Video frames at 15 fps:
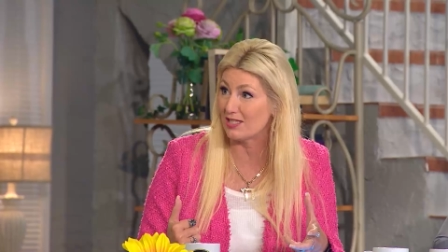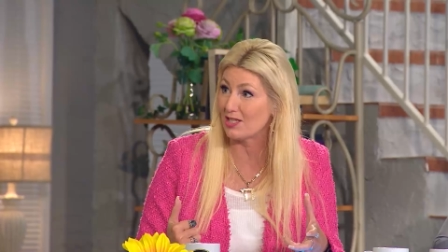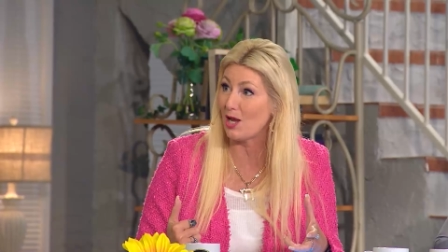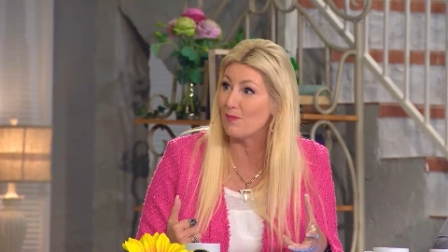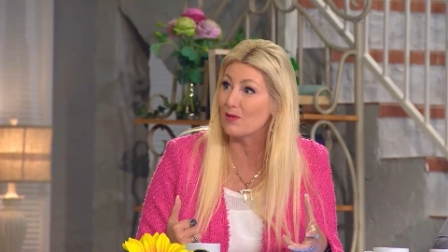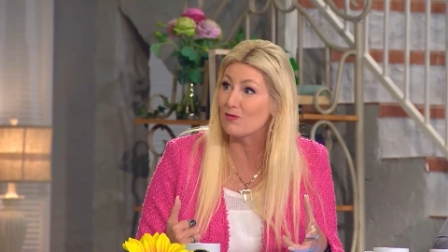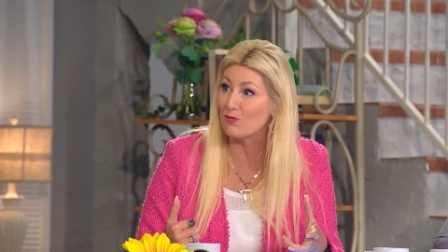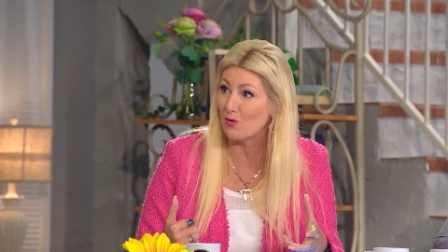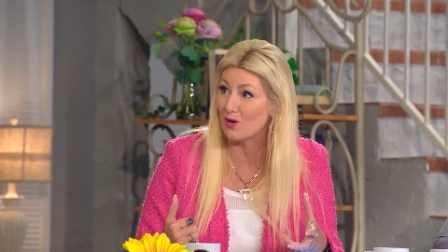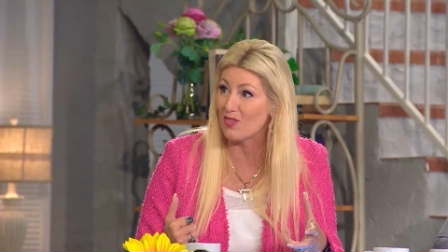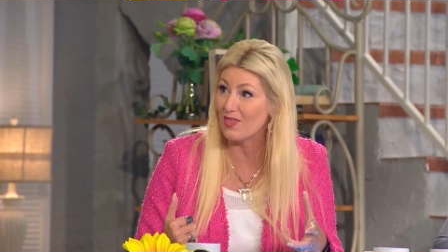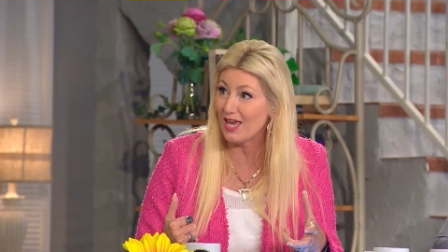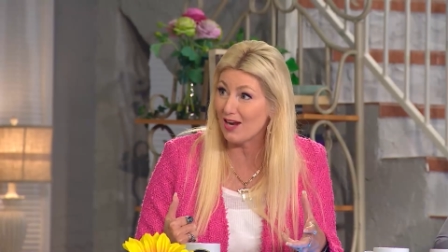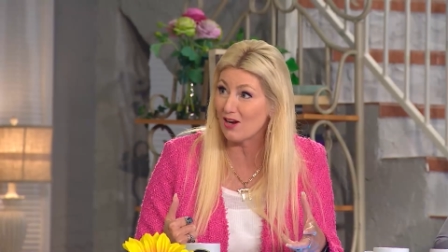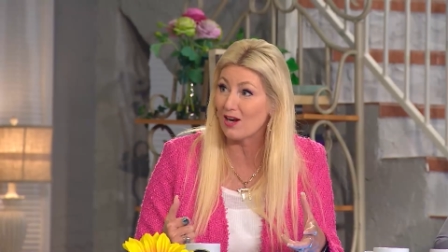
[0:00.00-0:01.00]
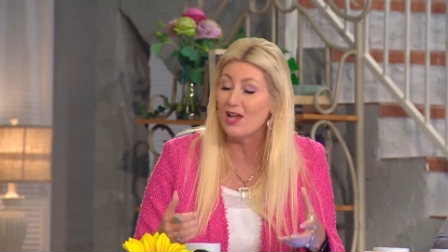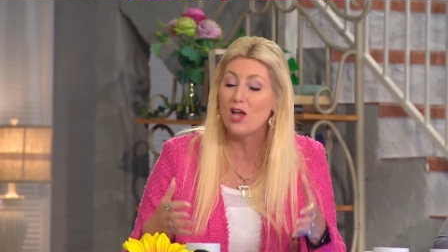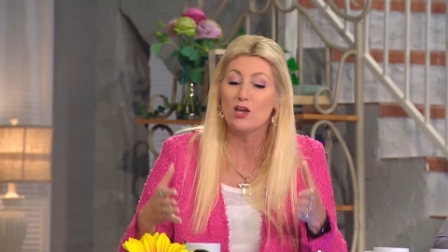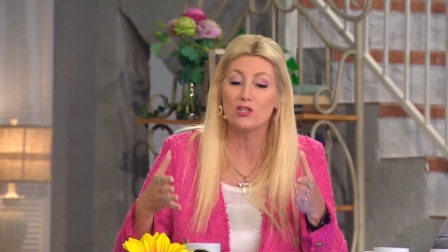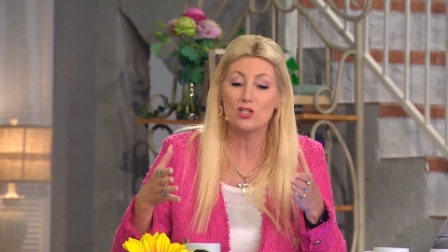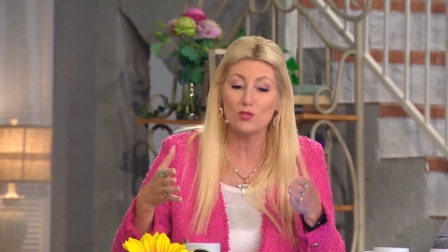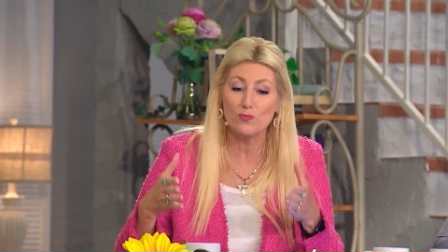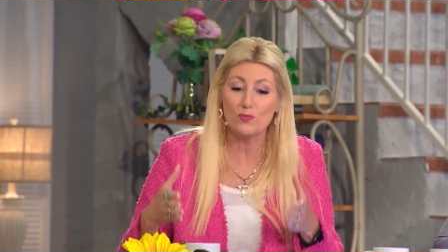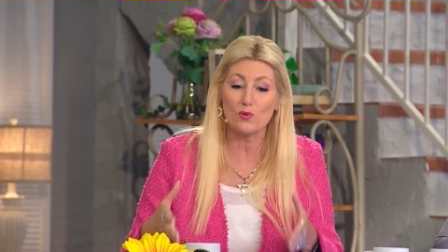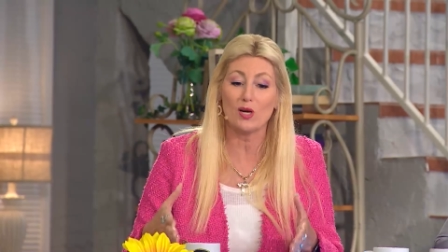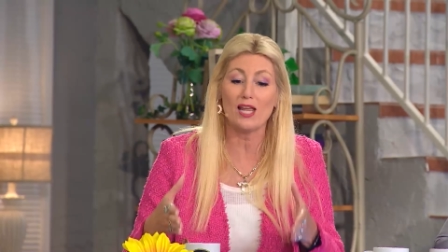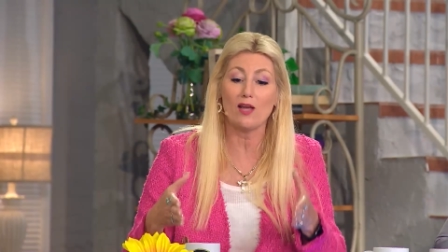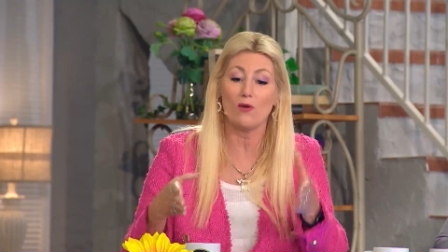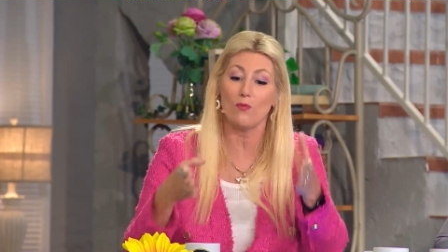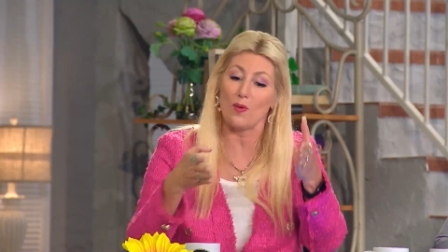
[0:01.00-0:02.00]
that's coming forth there to
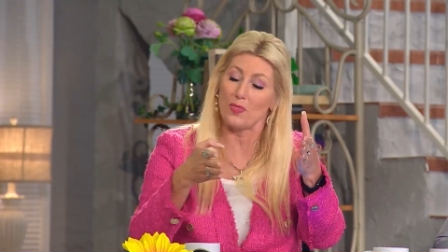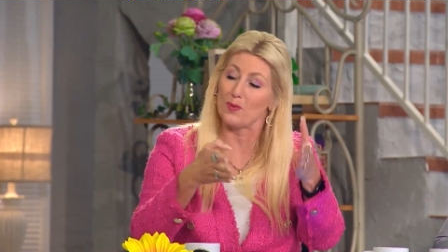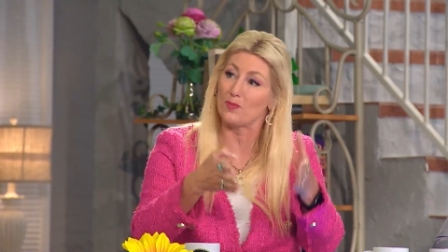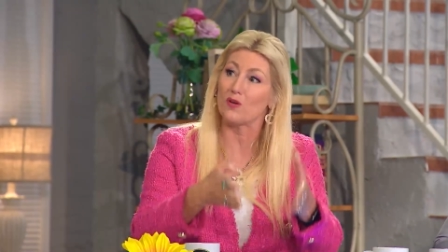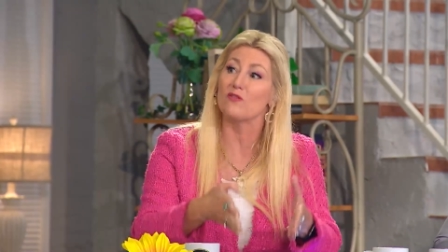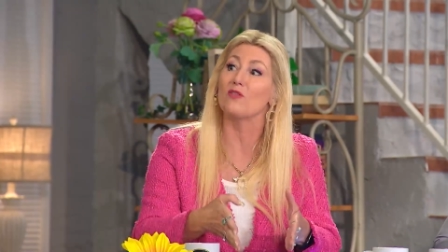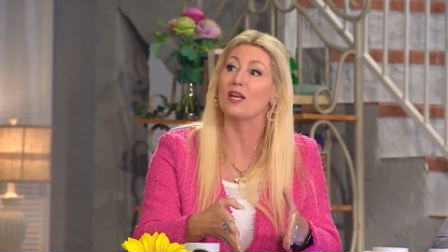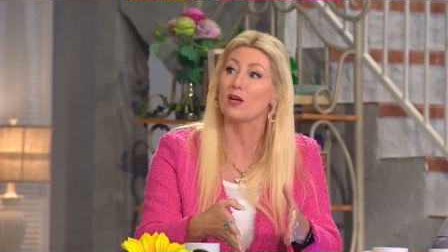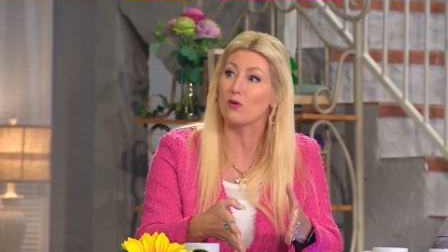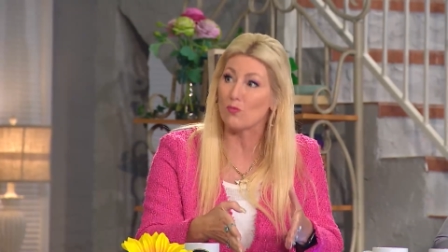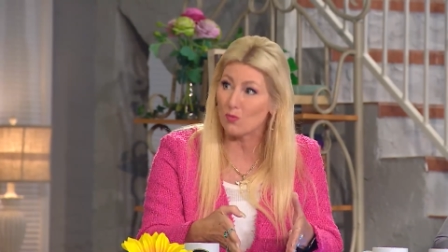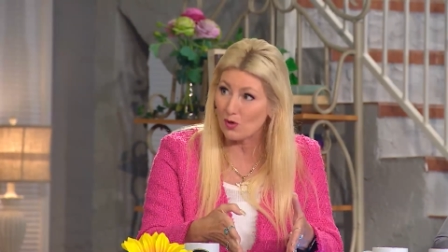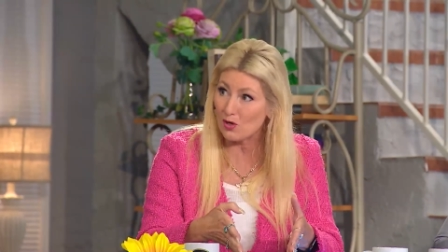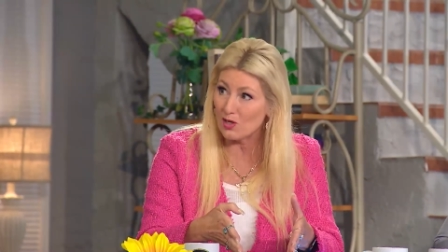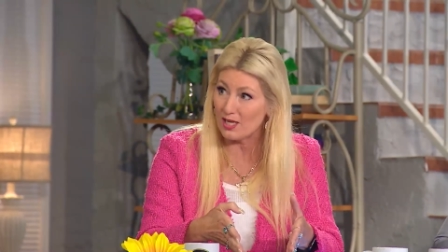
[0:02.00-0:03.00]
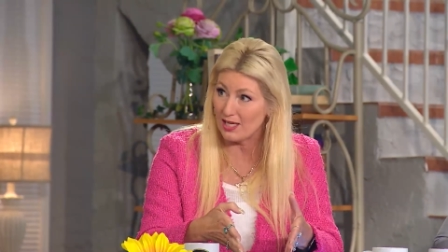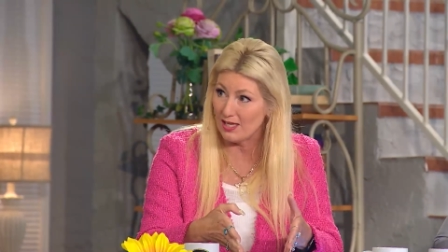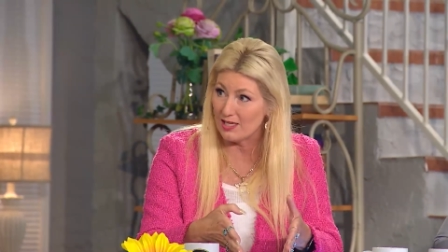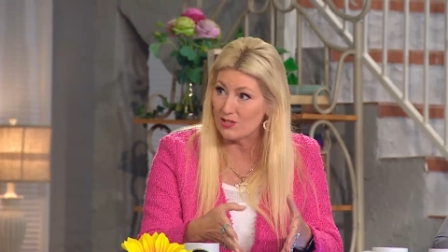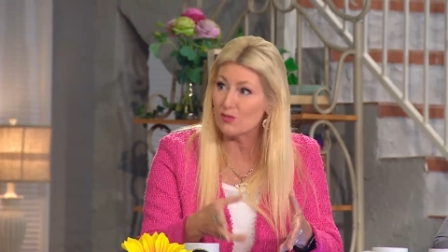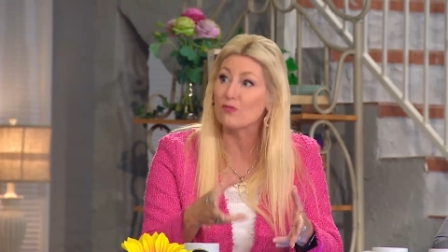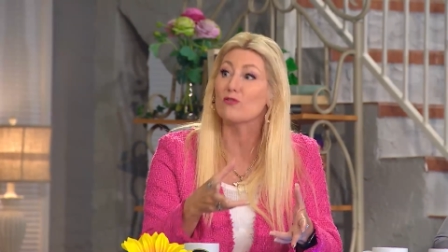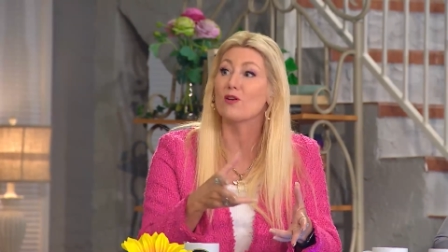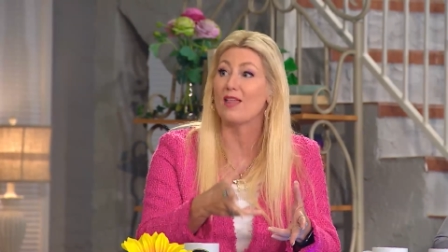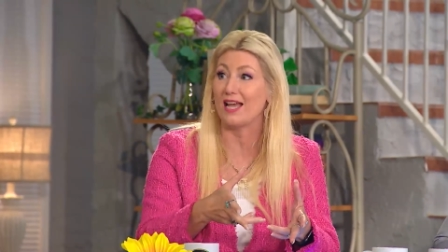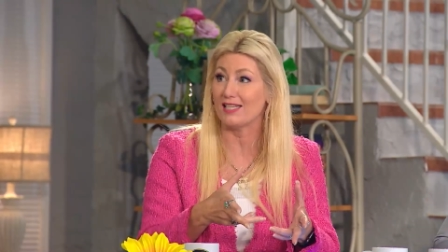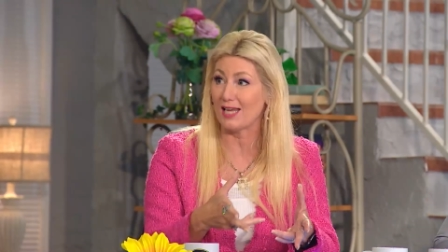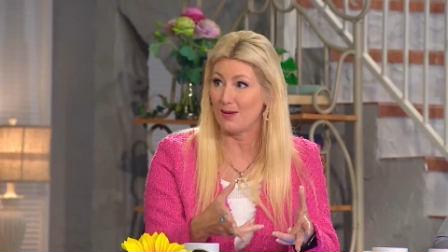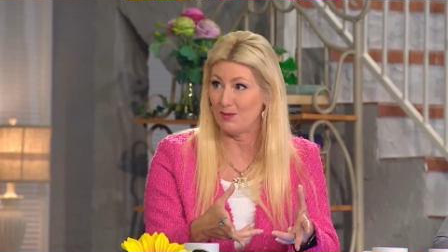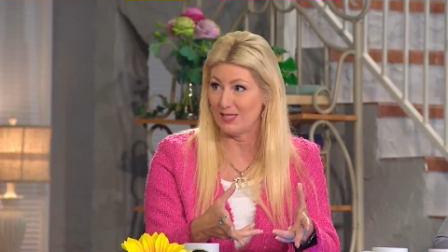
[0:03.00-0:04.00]
bring what the prophetic word is for
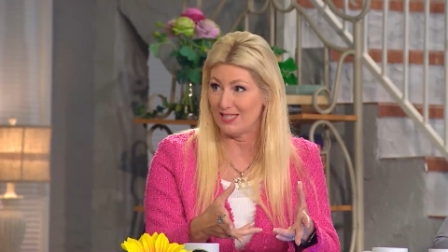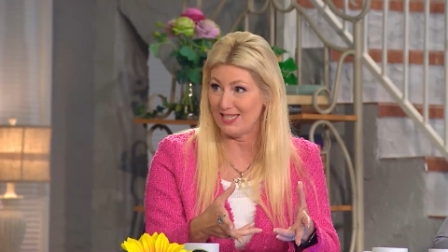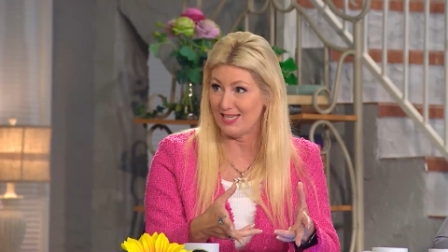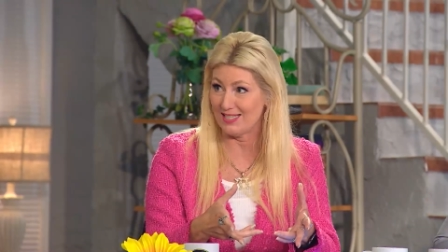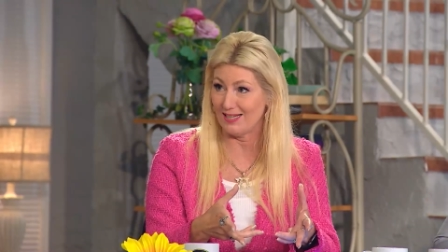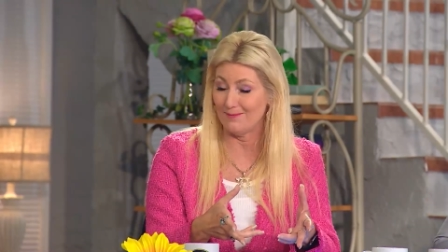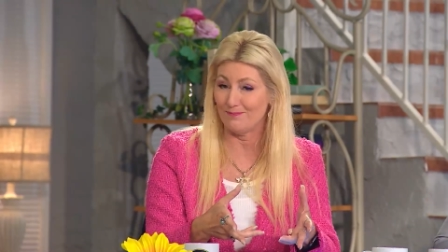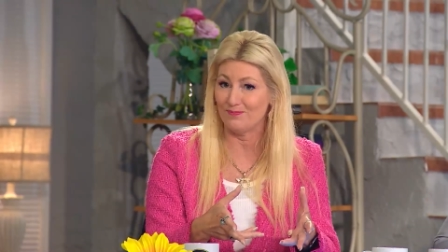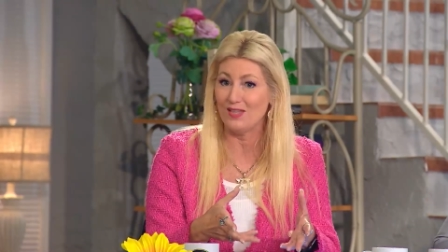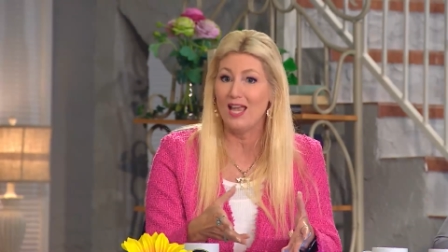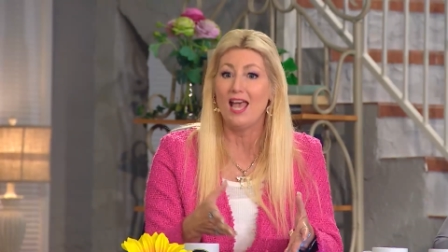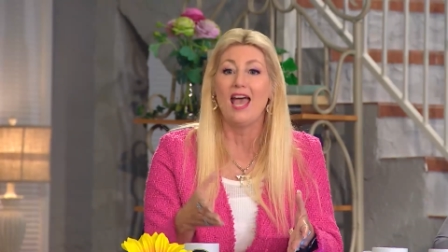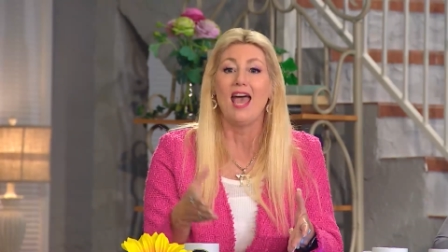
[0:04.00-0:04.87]
that time and season. Amen.